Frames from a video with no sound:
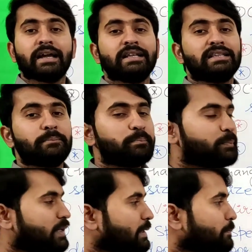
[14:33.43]
in the
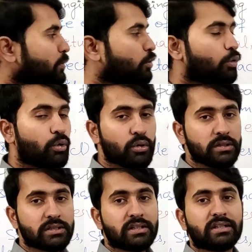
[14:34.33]
peep
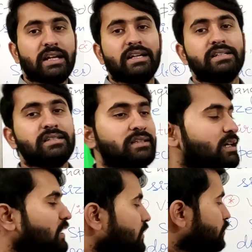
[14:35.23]
holes, that is in
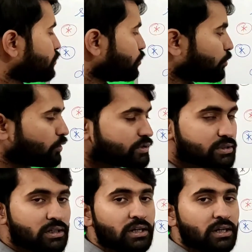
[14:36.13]
the doors,